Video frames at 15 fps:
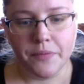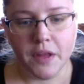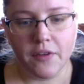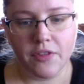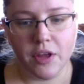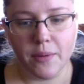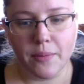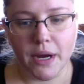
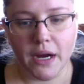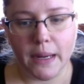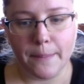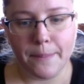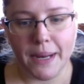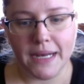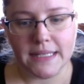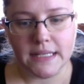of the American
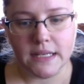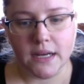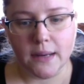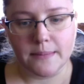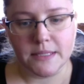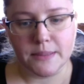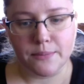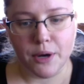bison
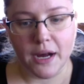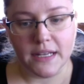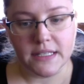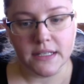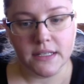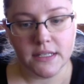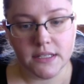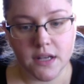comes
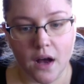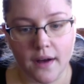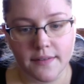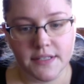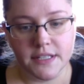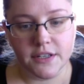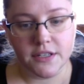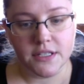surprisingly soft,
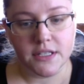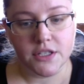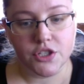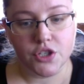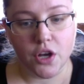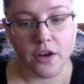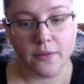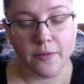seriously
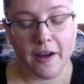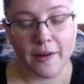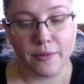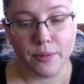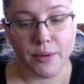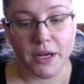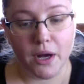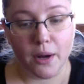strong
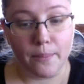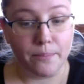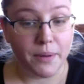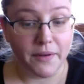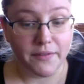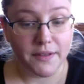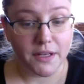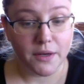fiber we call
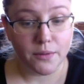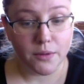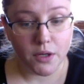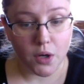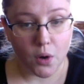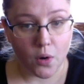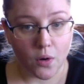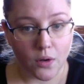buffalo
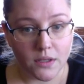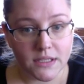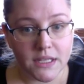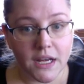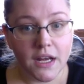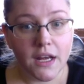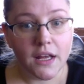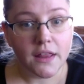gold.
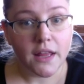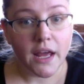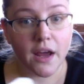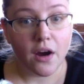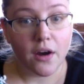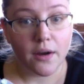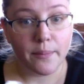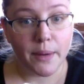They
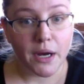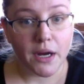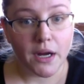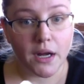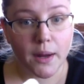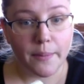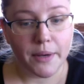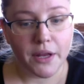are an American
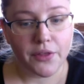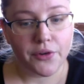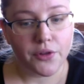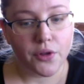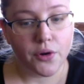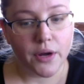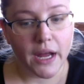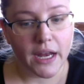company. They're
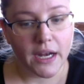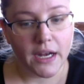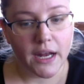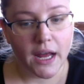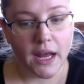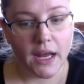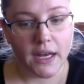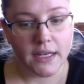located
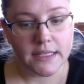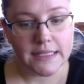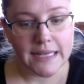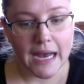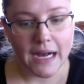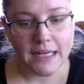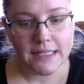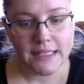in
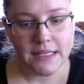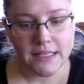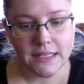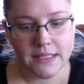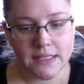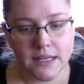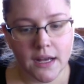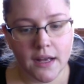
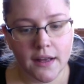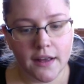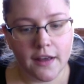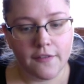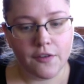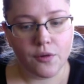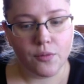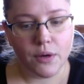Texas.
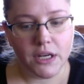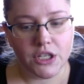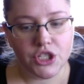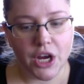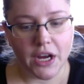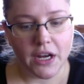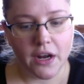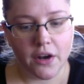If you want to
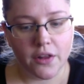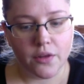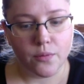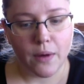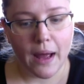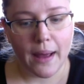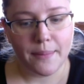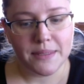check it out on the
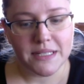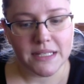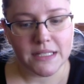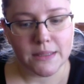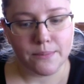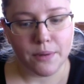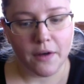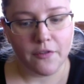web, it says the
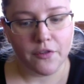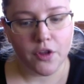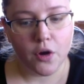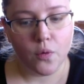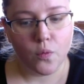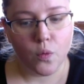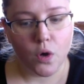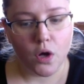Buffalo
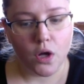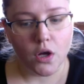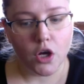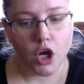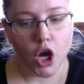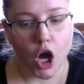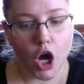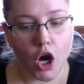Wool
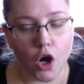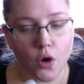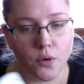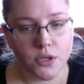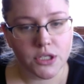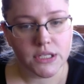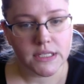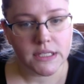Co,
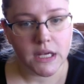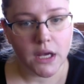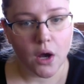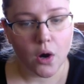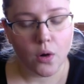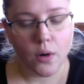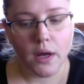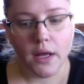just
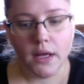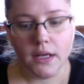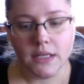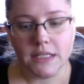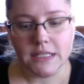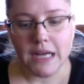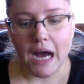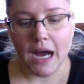
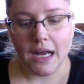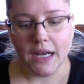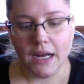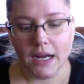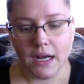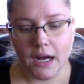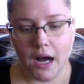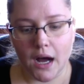
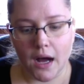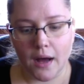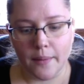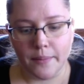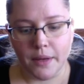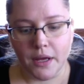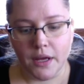co.com.